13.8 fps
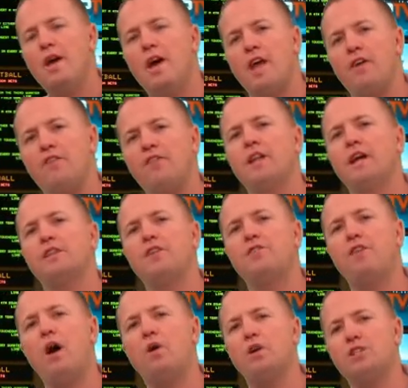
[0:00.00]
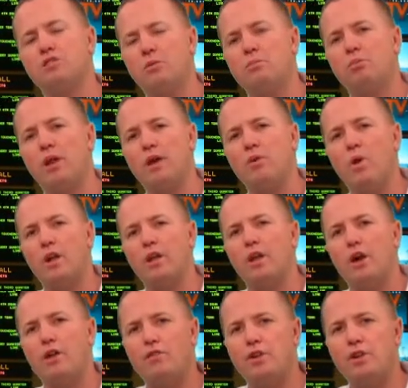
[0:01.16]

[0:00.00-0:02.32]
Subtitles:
And I feel like the Falcons have been playing well enough,